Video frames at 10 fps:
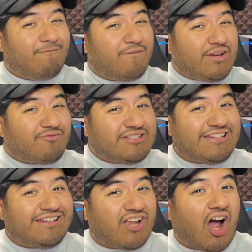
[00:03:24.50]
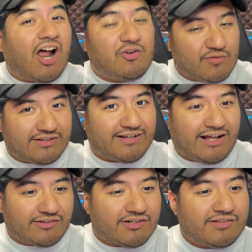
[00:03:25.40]

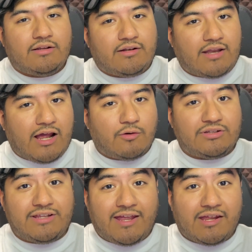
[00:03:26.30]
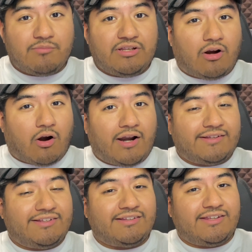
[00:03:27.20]
$1,500. Now the AMD
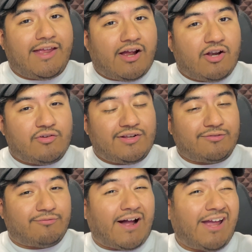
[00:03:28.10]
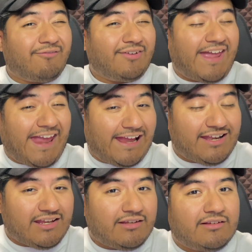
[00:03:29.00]
RX 6800 is
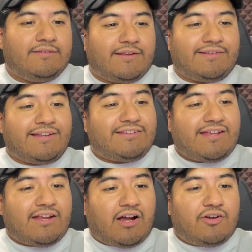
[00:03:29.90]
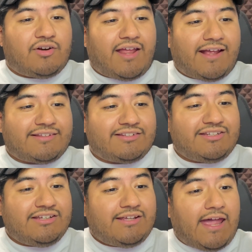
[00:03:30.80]
$580, the 6800
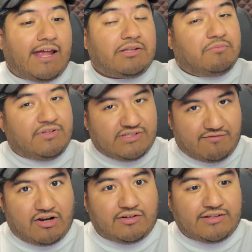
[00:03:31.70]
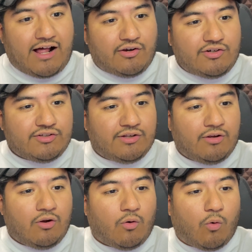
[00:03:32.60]
XT at
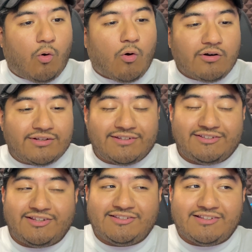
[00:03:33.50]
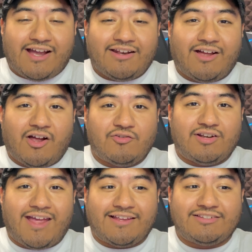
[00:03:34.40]
$700, or the 6900
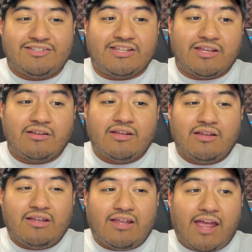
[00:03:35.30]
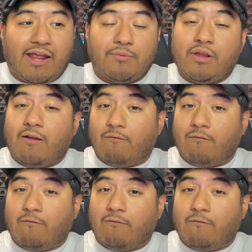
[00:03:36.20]
XT at,